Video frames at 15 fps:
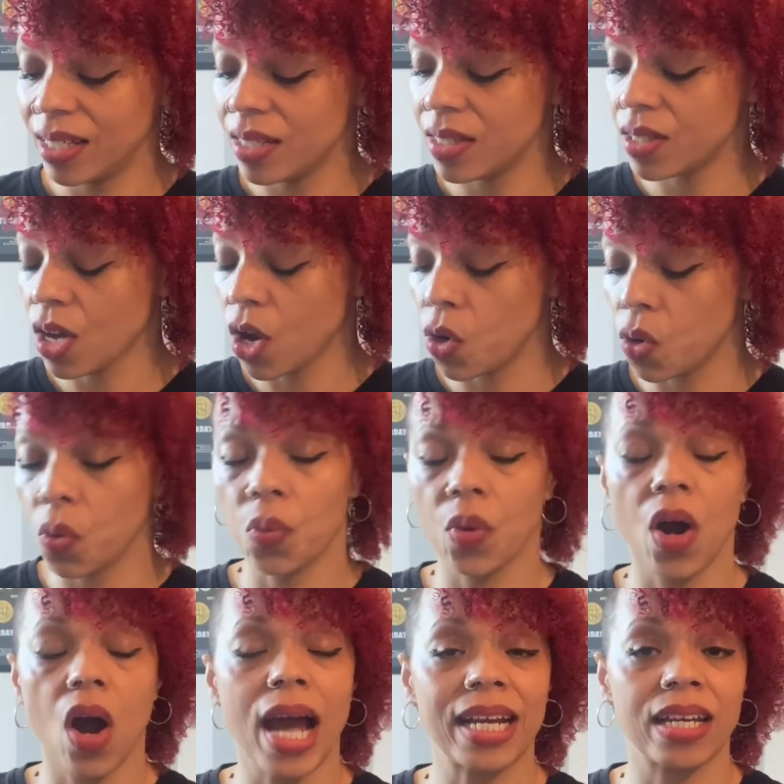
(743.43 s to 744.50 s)
So
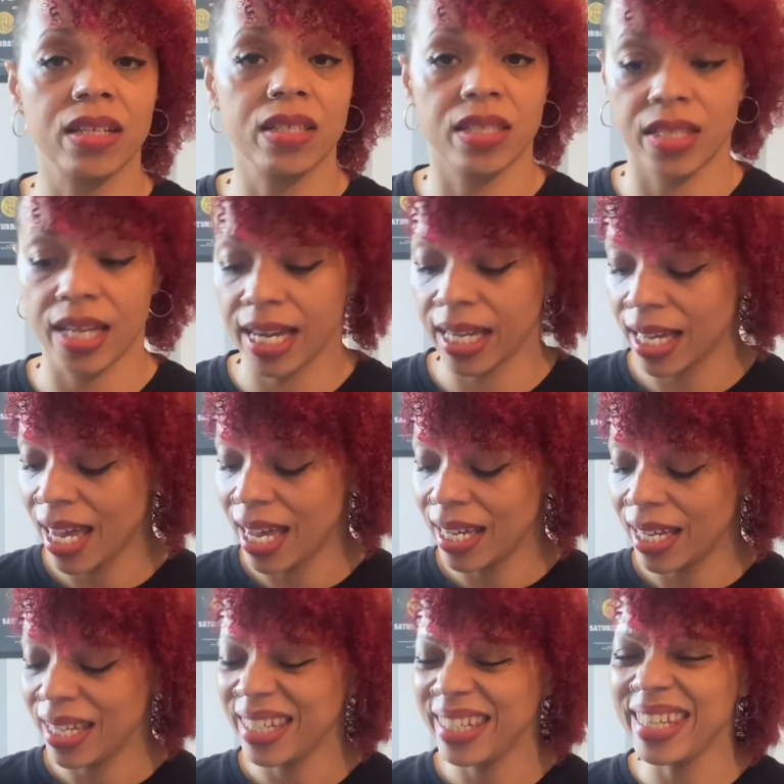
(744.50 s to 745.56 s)
I could sing,
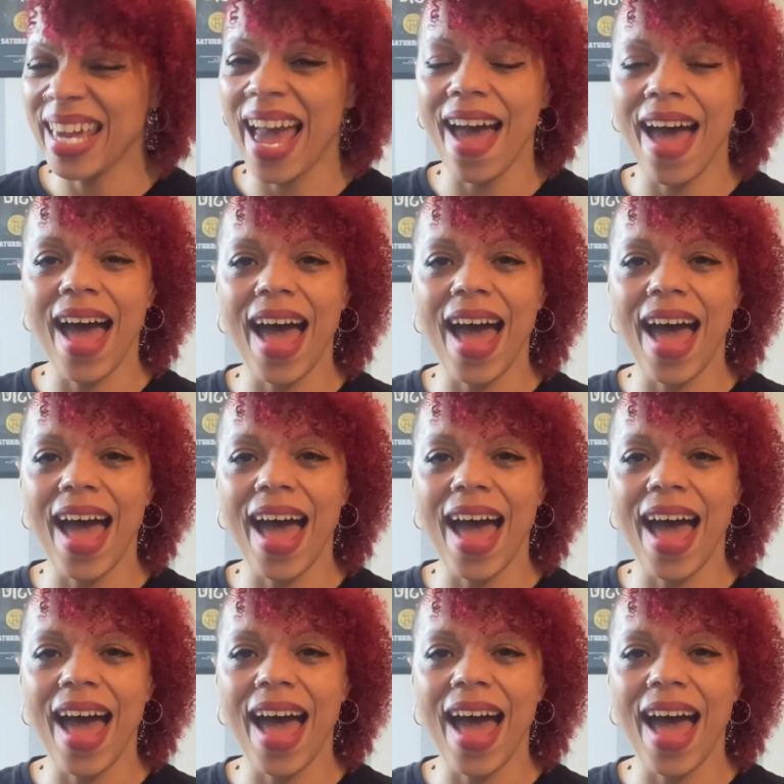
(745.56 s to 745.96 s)
yeah.